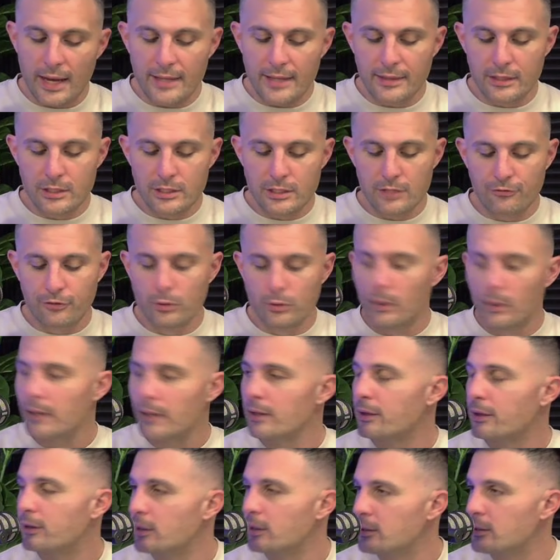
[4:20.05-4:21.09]
there's a few
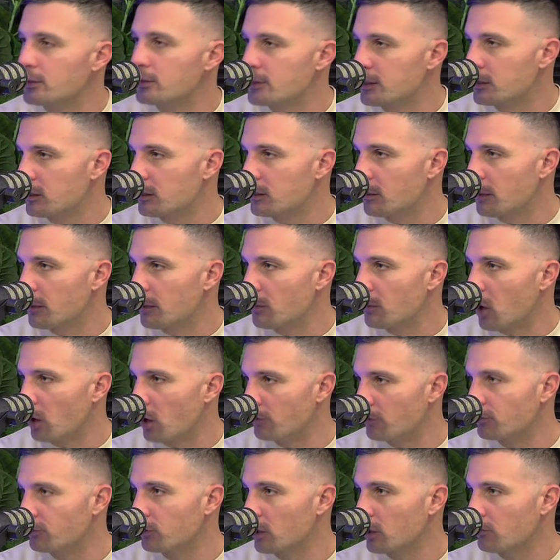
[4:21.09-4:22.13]
other things to be
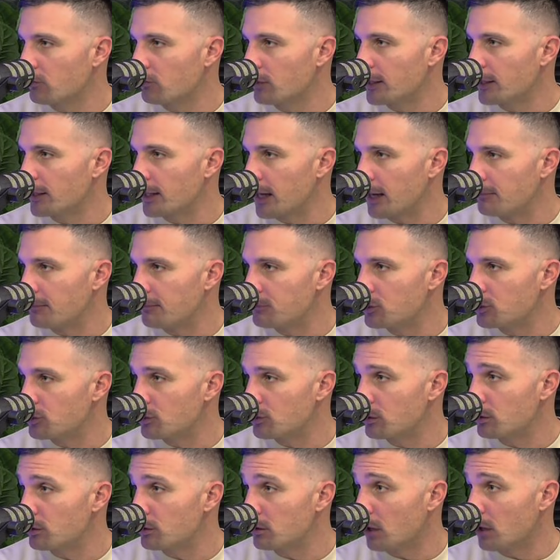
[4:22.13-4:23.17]
mindful of when it comes
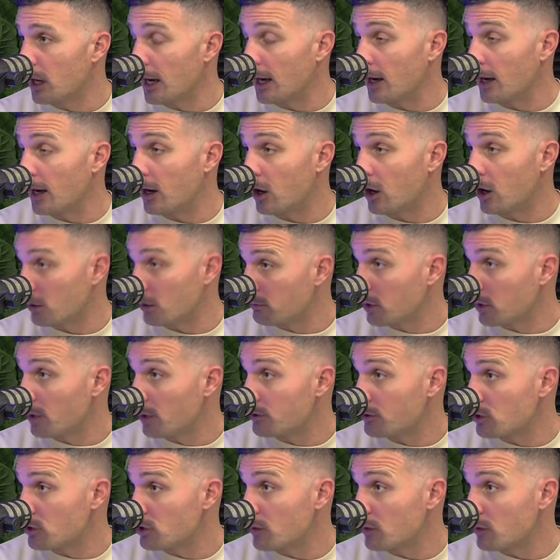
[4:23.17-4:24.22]
to home
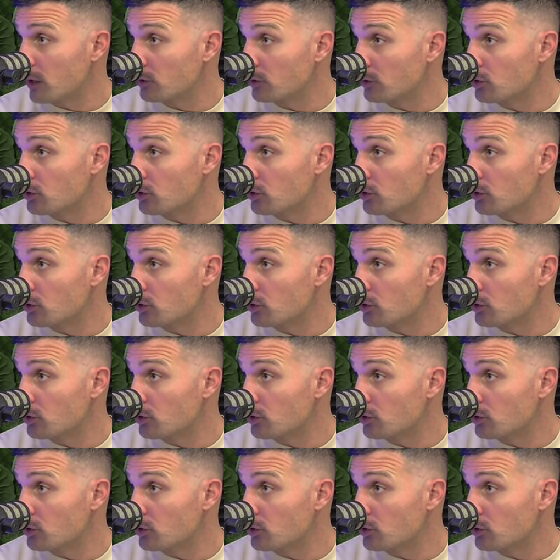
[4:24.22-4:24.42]
loans as well